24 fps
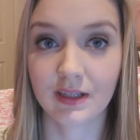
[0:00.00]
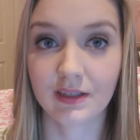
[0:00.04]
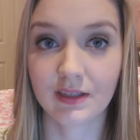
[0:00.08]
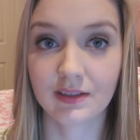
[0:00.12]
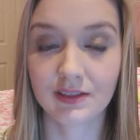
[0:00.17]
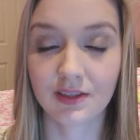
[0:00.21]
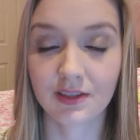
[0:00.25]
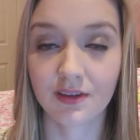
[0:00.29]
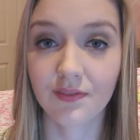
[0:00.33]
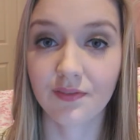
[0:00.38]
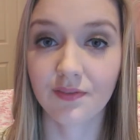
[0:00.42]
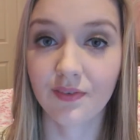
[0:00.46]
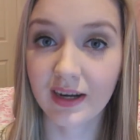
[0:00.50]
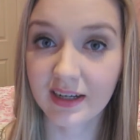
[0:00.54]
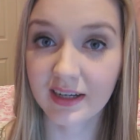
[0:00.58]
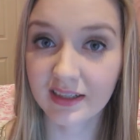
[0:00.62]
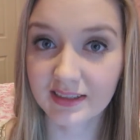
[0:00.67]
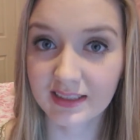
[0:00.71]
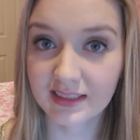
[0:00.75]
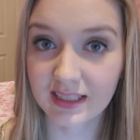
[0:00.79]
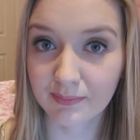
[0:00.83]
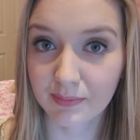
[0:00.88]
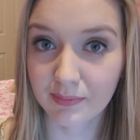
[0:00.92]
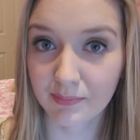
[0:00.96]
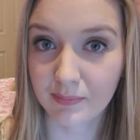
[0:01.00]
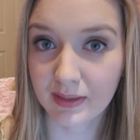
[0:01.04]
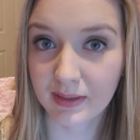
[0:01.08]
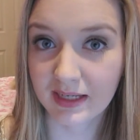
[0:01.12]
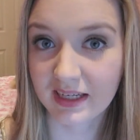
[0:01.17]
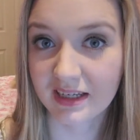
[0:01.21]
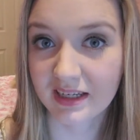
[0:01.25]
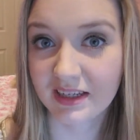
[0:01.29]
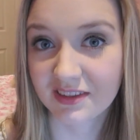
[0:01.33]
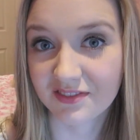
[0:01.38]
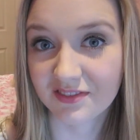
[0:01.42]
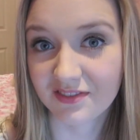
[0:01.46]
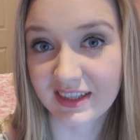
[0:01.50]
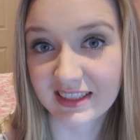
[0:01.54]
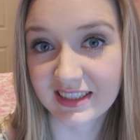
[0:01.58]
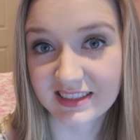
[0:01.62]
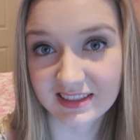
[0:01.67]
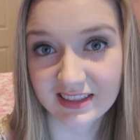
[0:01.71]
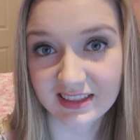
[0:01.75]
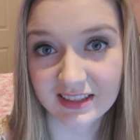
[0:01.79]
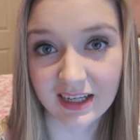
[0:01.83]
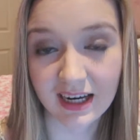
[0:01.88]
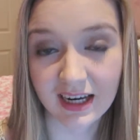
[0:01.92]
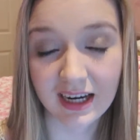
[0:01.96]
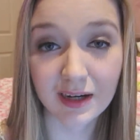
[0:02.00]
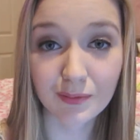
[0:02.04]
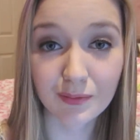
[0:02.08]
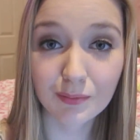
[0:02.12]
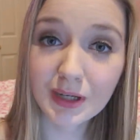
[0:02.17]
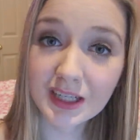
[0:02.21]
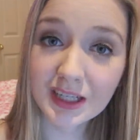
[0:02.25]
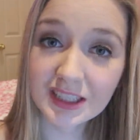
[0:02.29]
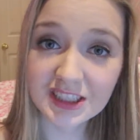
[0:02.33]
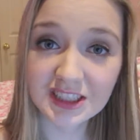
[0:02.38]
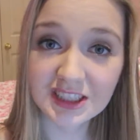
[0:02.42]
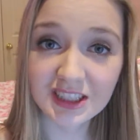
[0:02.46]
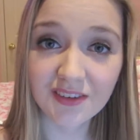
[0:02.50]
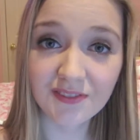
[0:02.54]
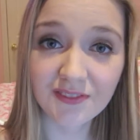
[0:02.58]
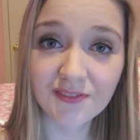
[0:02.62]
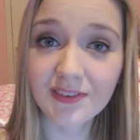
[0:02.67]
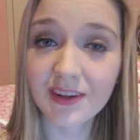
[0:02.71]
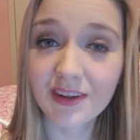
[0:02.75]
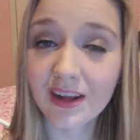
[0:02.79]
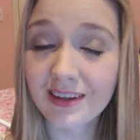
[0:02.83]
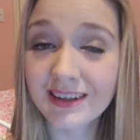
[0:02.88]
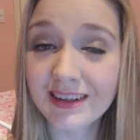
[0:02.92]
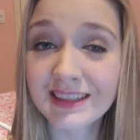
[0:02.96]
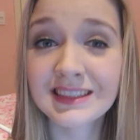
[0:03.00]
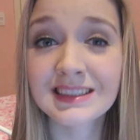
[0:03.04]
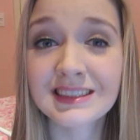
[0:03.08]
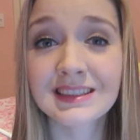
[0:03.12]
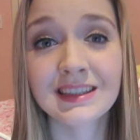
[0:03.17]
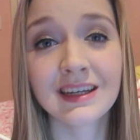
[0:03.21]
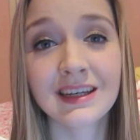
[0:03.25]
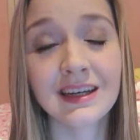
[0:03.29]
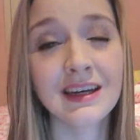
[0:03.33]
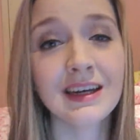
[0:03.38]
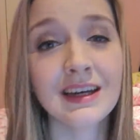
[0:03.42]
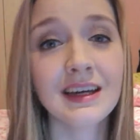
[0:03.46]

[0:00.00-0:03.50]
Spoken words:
So the final step in making your face look airbrushed and flawless